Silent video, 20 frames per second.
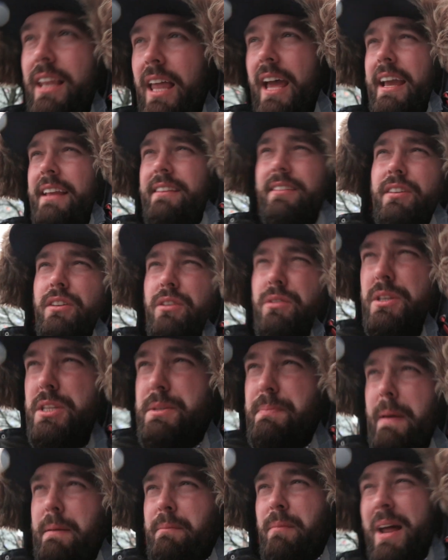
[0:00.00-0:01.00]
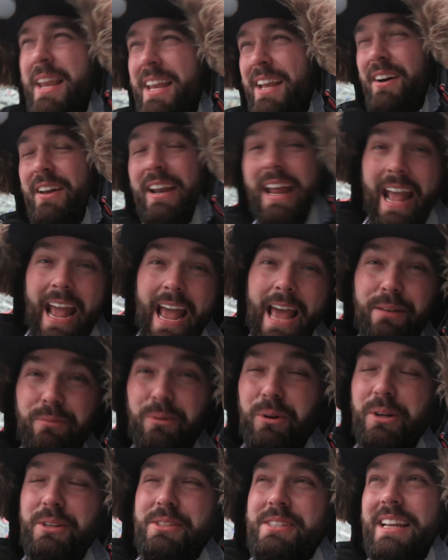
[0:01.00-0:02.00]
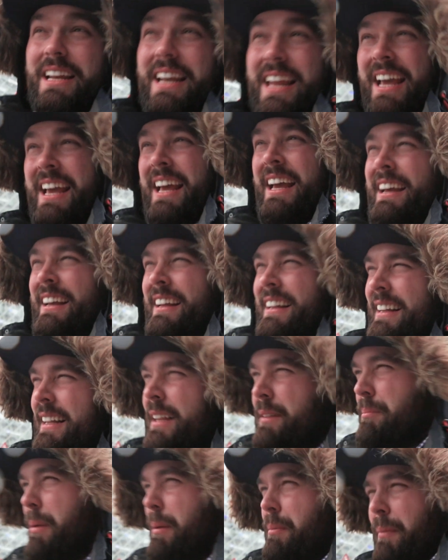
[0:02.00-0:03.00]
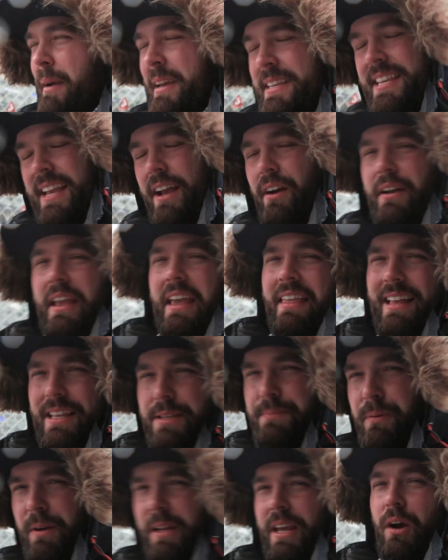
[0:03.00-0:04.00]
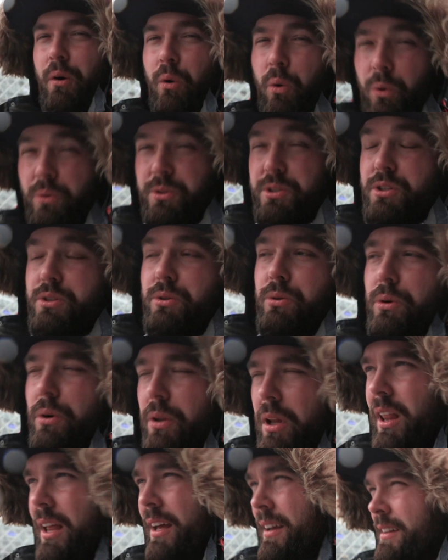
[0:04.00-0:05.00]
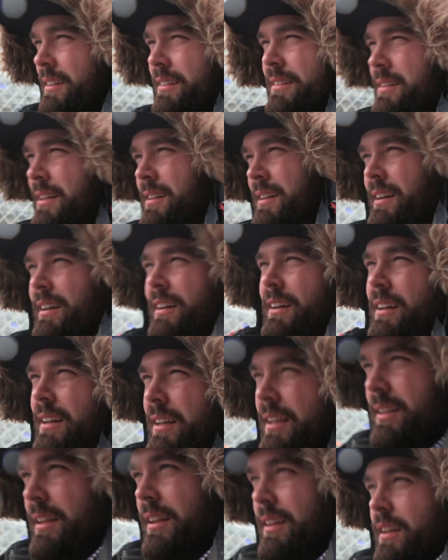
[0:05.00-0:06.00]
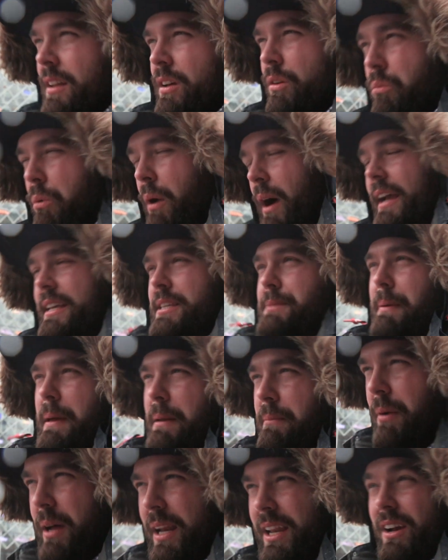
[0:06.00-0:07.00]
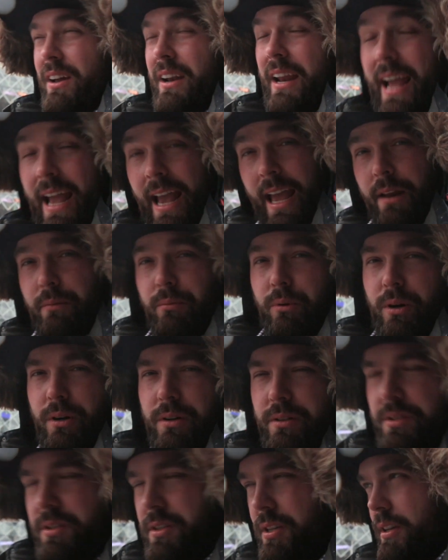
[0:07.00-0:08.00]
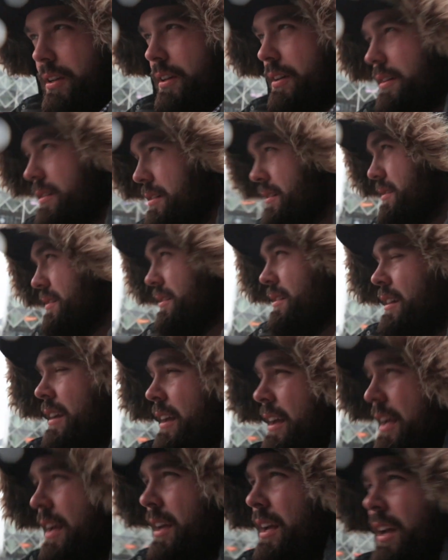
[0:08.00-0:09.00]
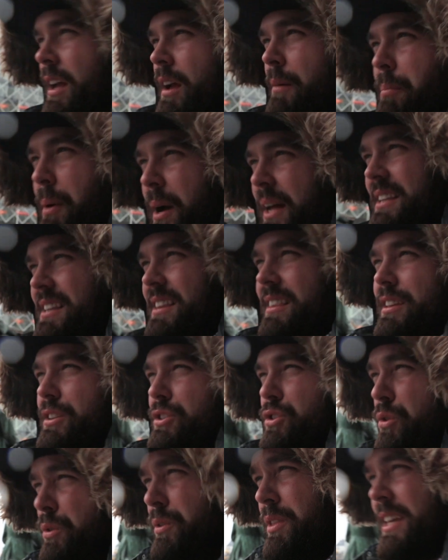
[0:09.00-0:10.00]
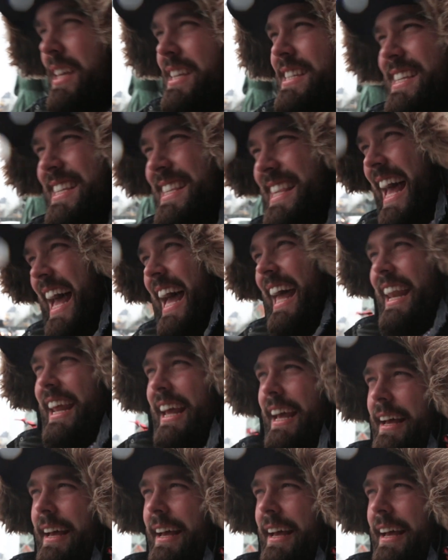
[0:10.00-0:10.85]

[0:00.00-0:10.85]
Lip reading: like to do is spend money on AdWords. And people might say, okay, that's pretty old school. Why spend money on AdWords? But the truth is that